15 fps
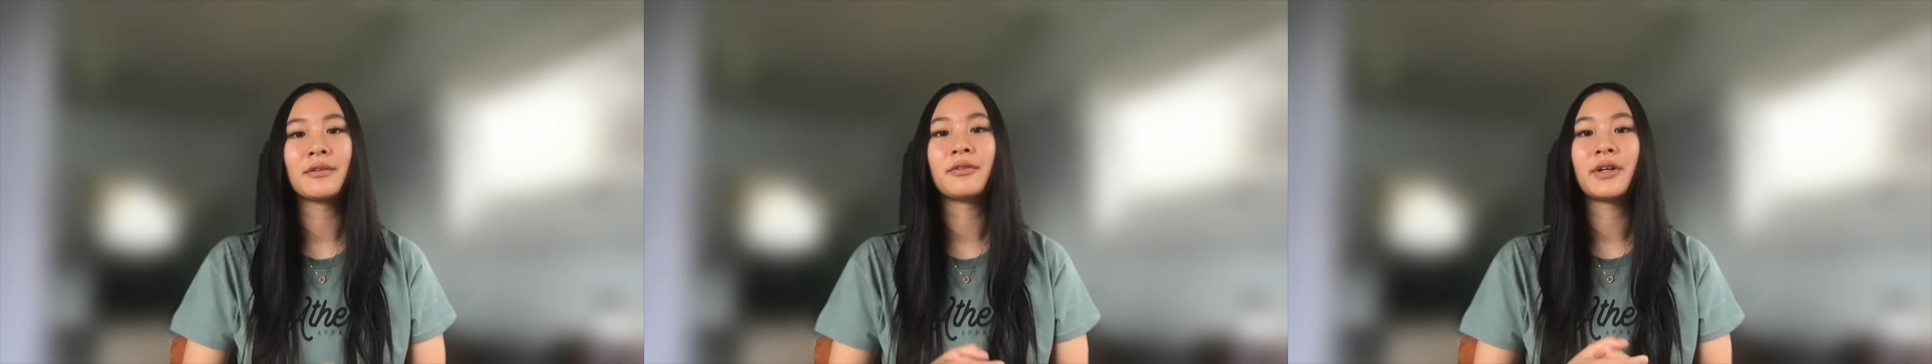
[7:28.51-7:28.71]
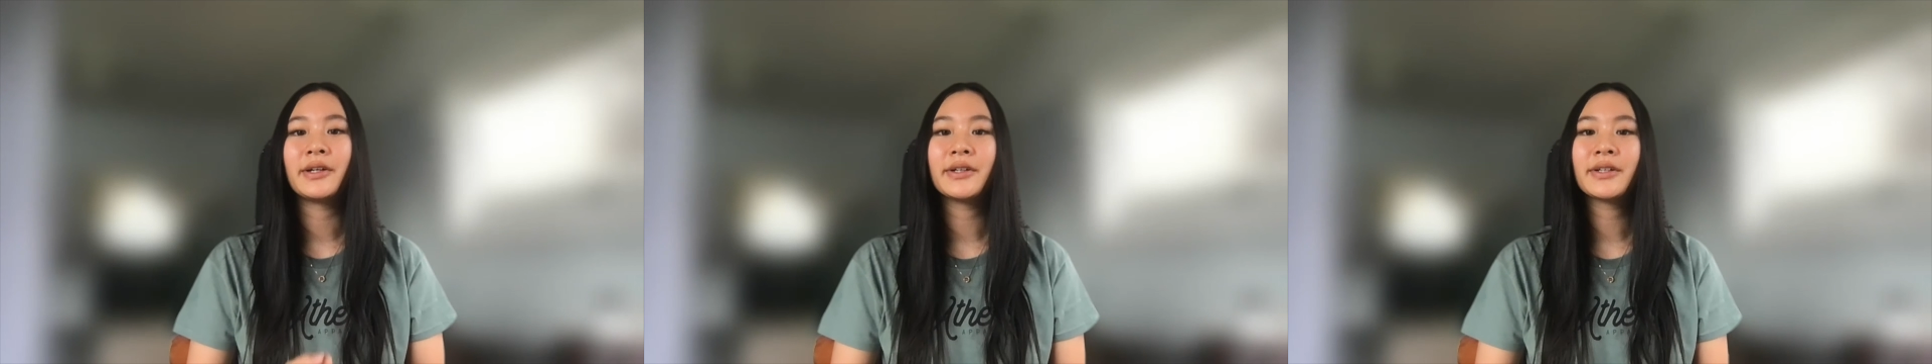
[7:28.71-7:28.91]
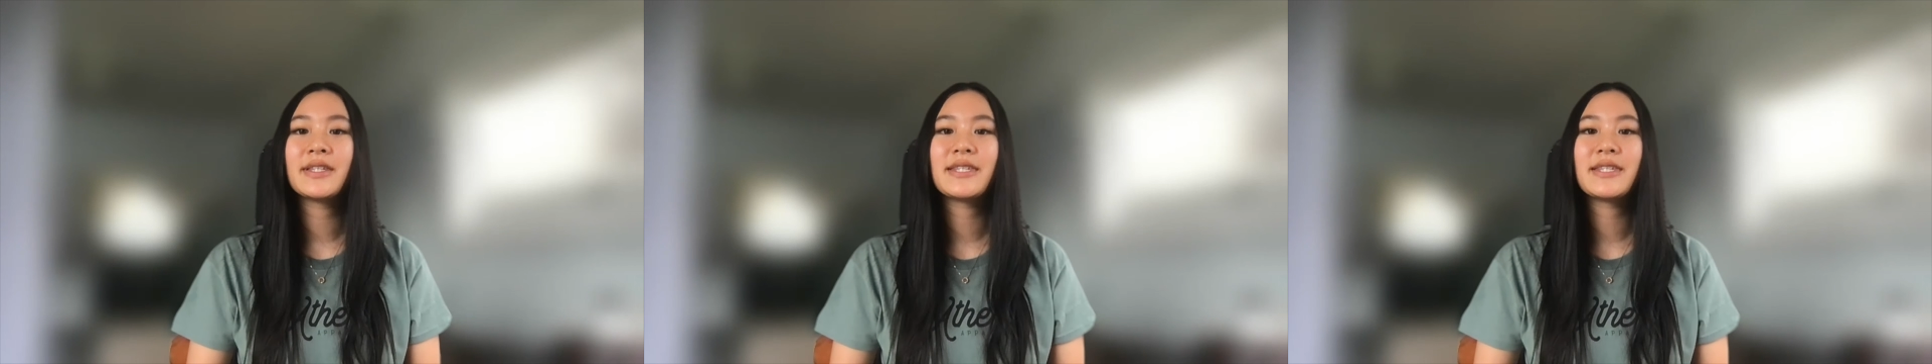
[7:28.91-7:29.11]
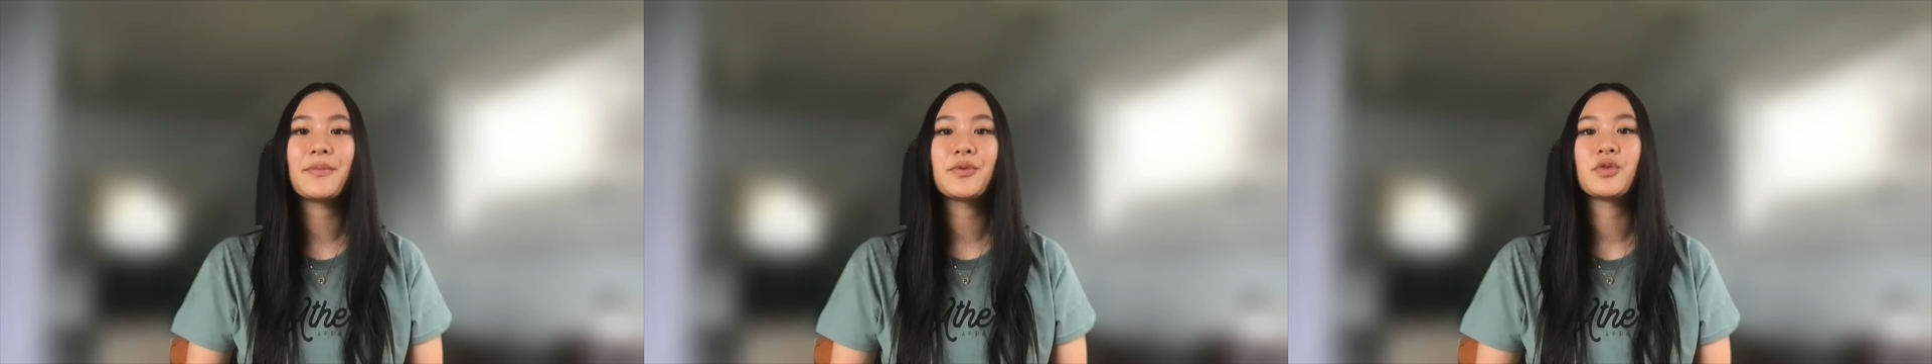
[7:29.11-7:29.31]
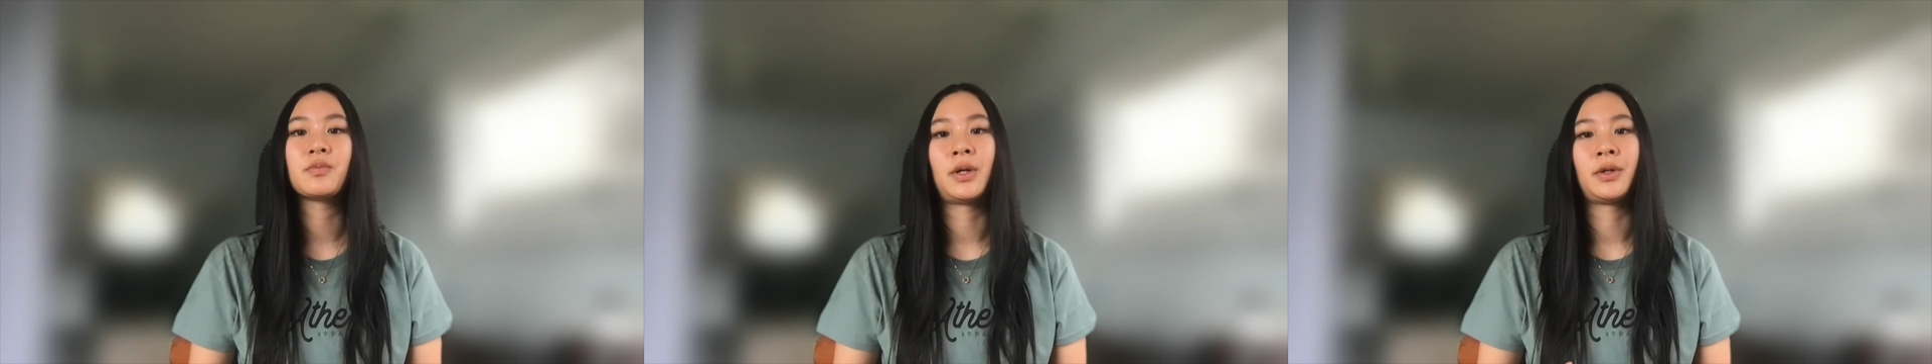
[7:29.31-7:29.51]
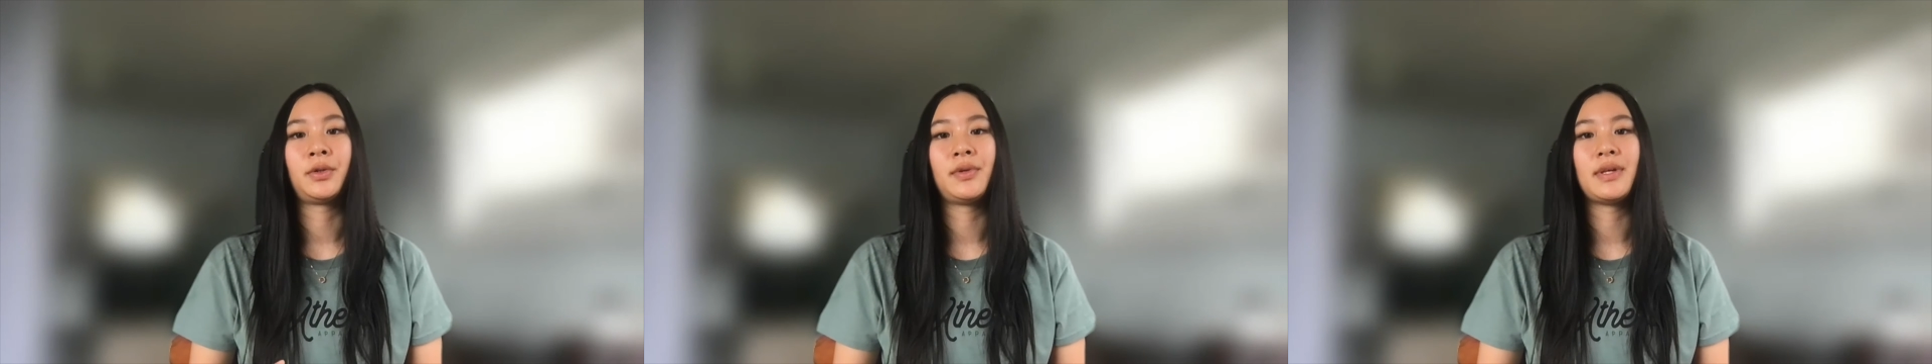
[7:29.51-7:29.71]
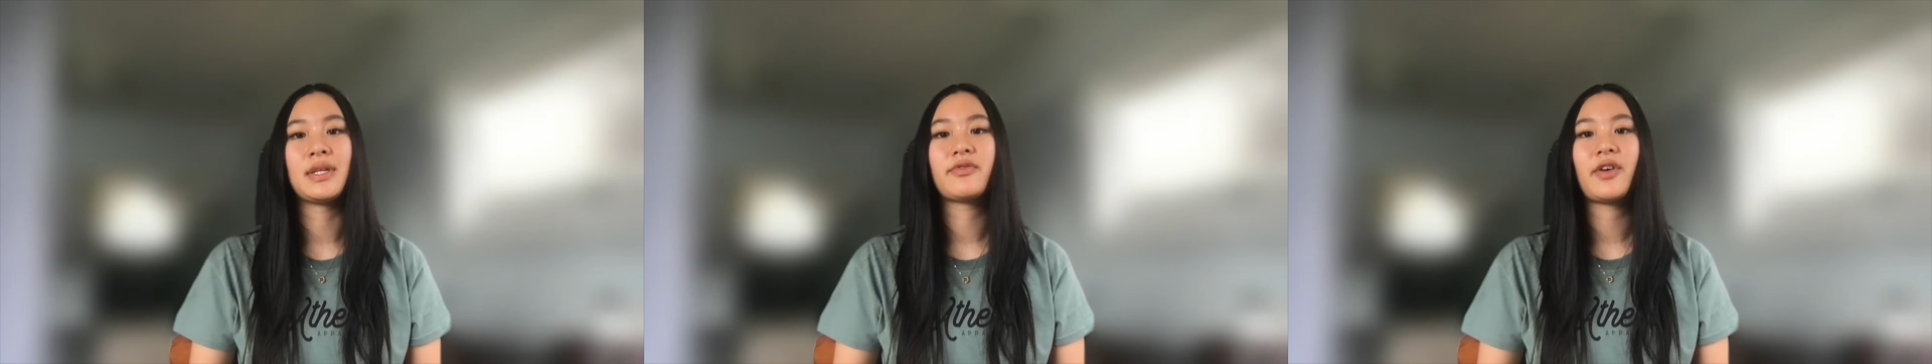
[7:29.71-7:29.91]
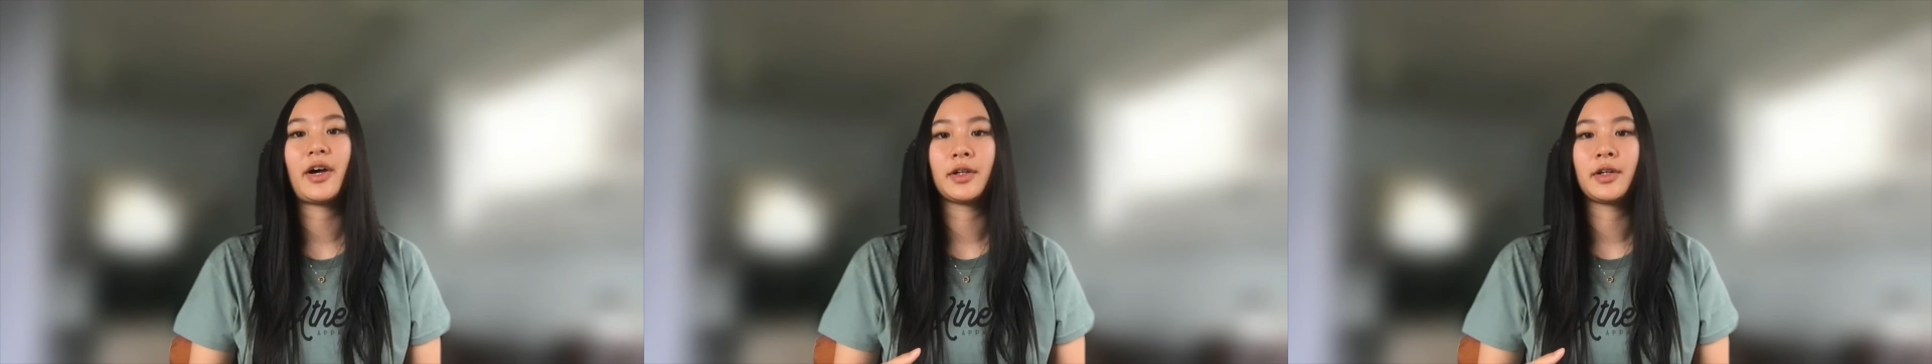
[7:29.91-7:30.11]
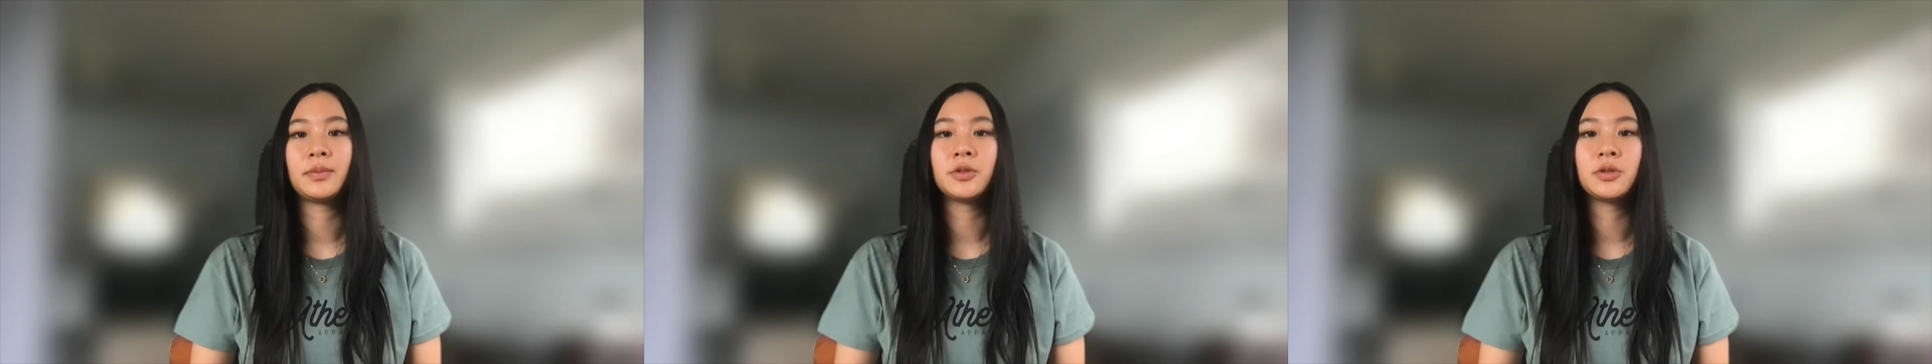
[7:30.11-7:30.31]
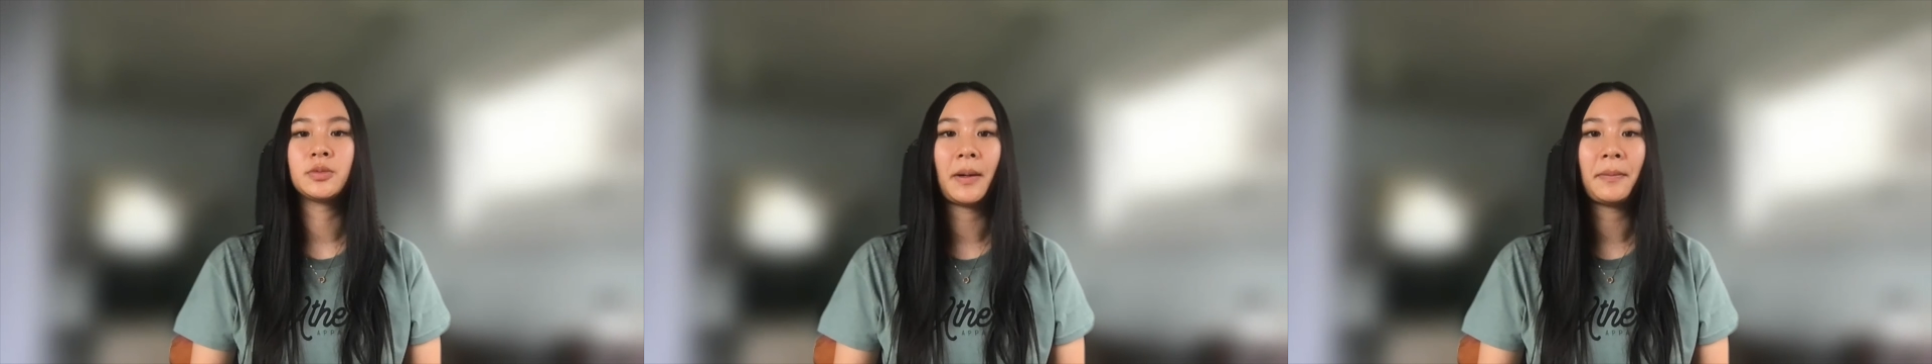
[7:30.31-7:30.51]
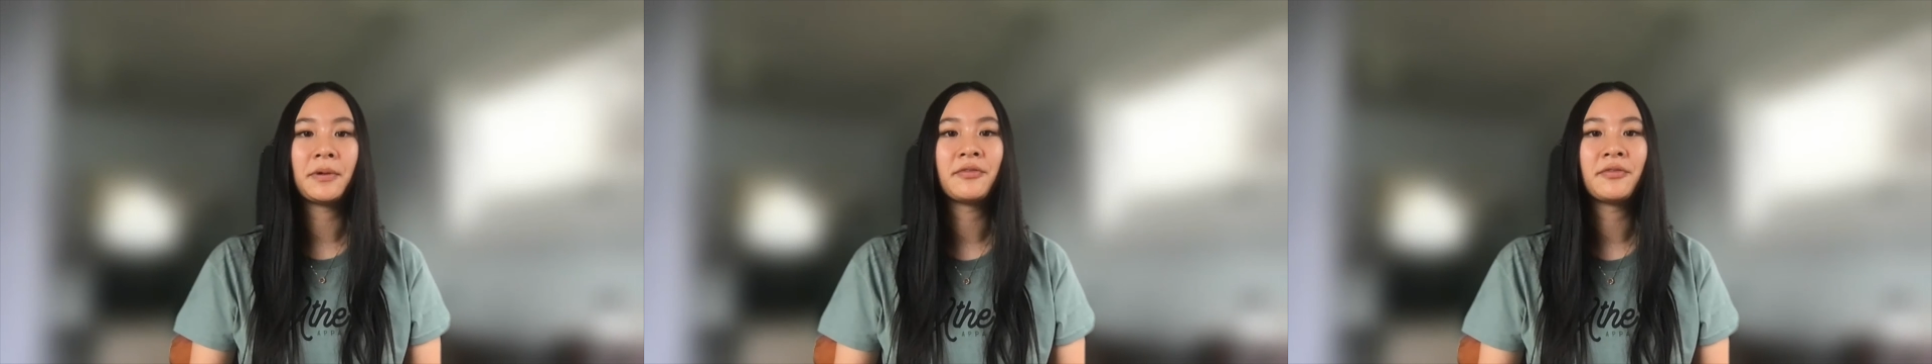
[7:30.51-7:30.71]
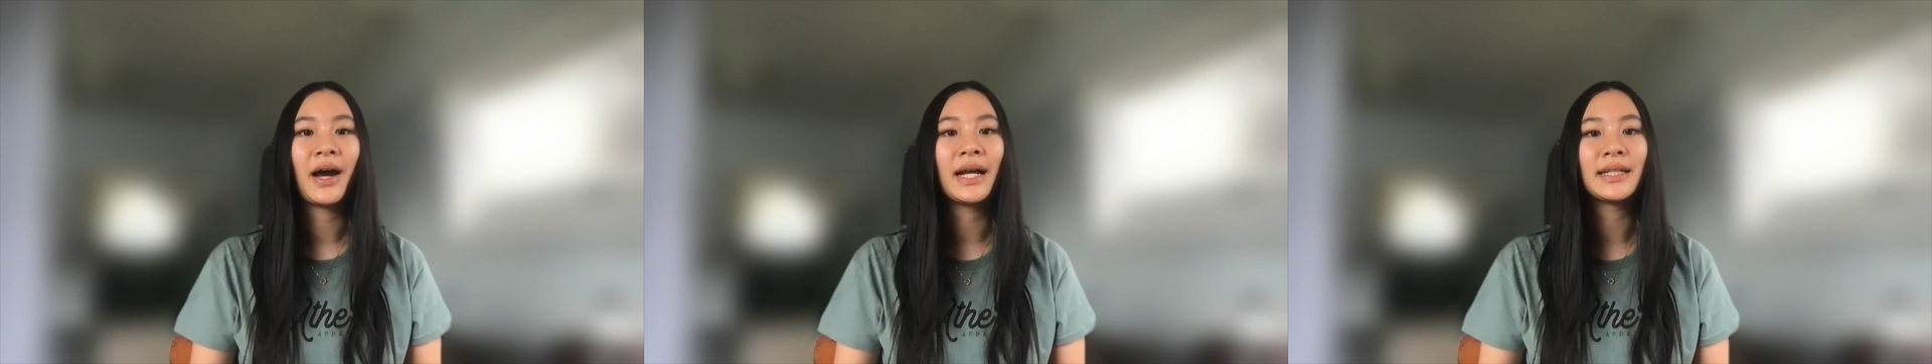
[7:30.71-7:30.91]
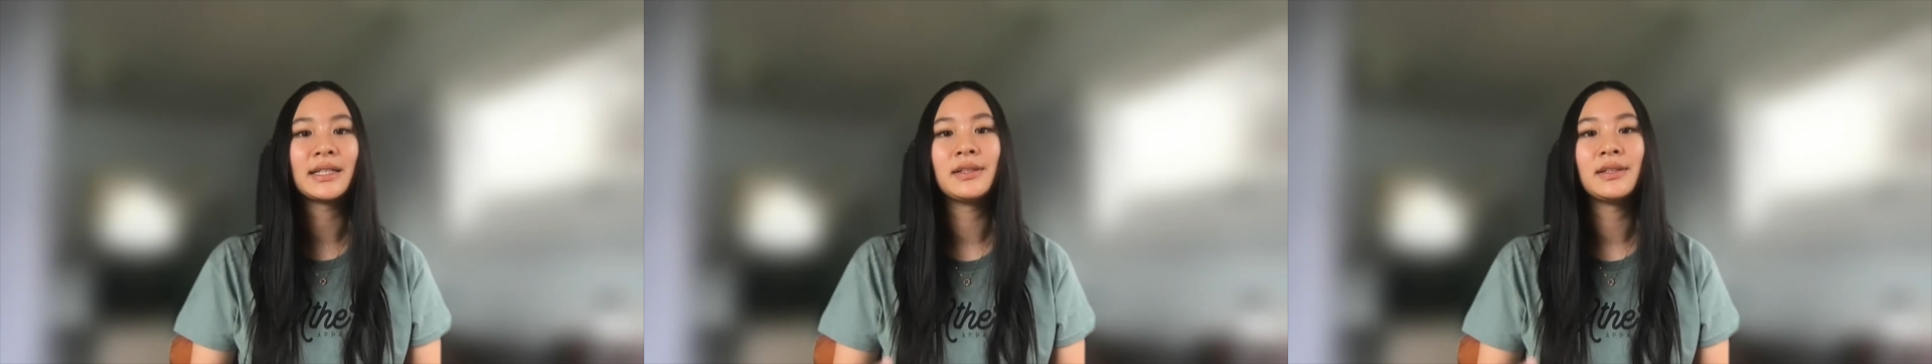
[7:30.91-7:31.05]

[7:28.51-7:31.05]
real conceptual model is valuable by providing